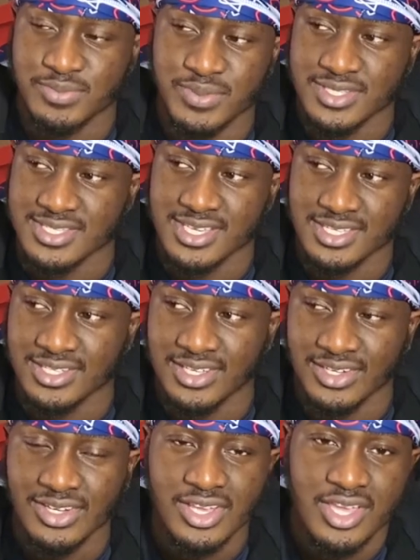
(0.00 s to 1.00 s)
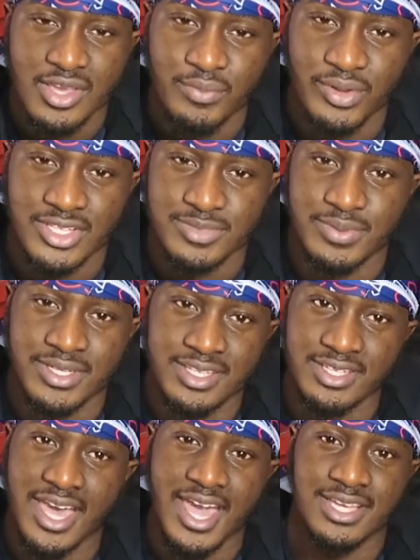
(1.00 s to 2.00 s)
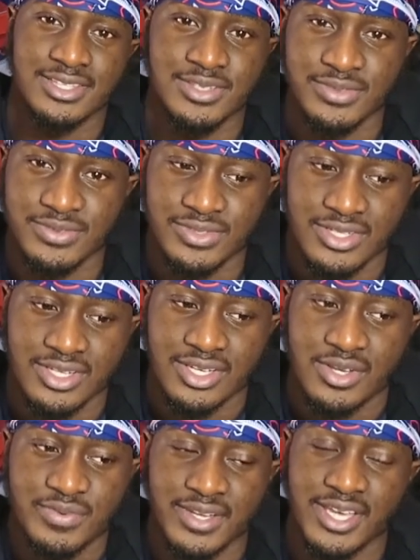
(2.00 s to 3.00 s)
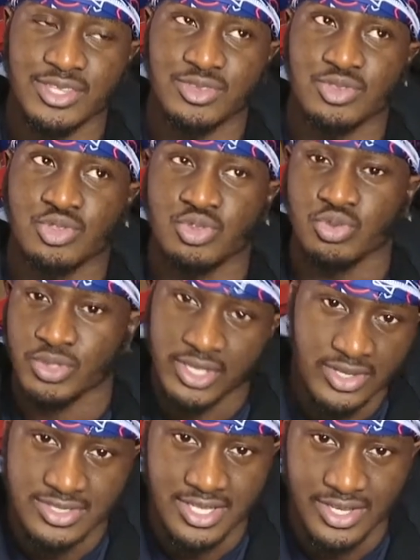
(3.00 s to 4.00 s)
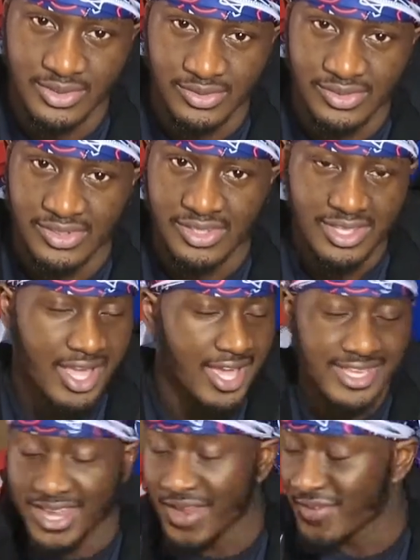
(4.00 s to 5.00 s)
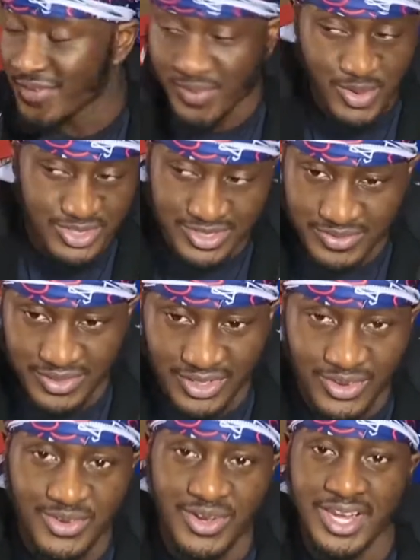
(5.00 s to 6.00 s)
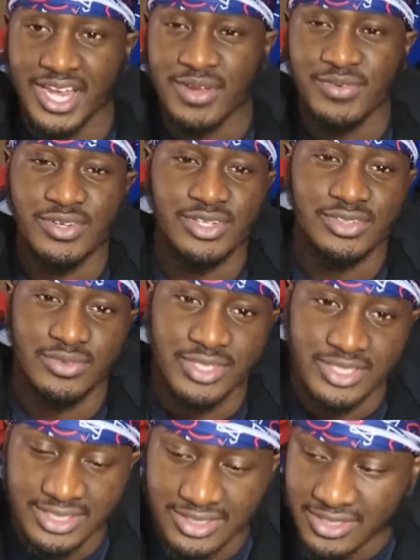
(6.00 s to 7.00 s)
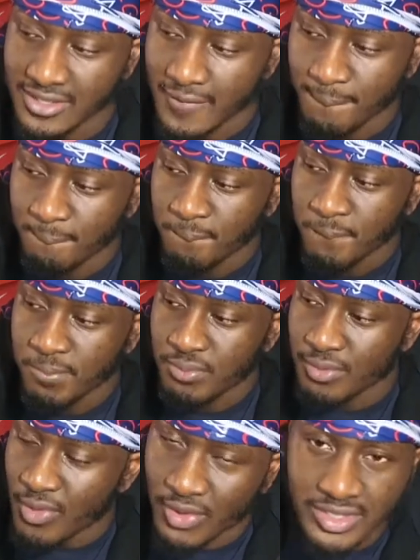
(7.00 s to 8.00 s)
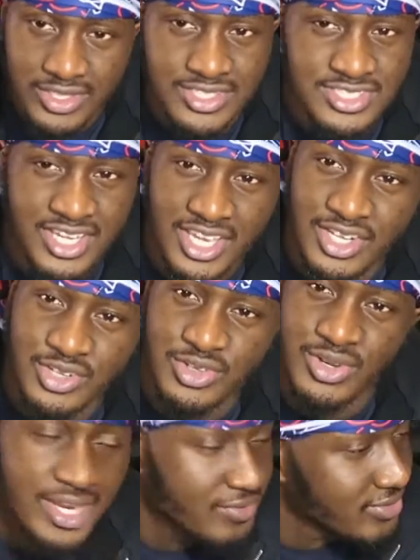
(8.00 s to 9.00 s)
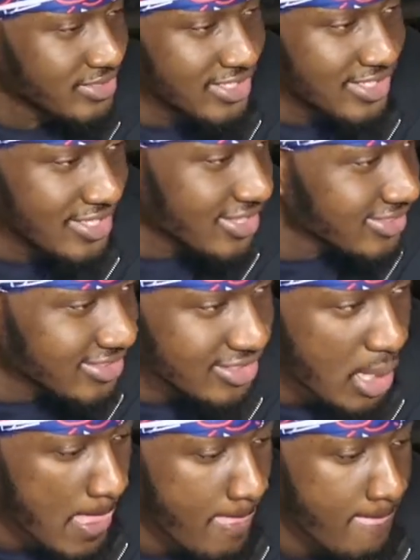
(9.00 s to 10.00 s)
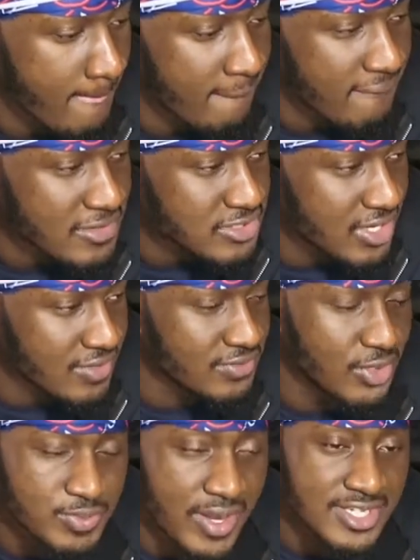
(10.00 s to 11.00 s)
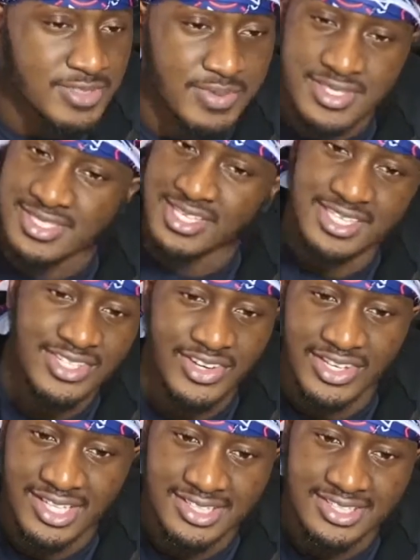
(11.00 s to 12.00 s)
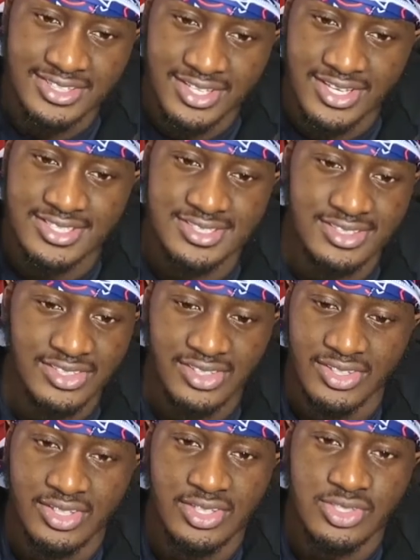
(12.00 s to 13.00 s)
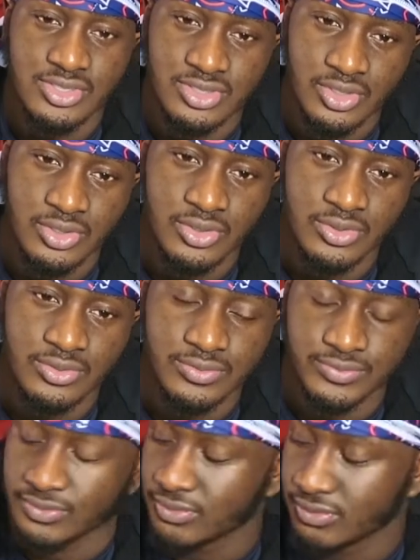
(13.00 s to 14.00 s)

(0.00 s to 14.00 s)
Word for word: just been sitting there, but it's been inactive for like two years now. I never posted the video, I never really promoted the channel, I never did nothing. So that video's probably just been sitting there collecting dust. So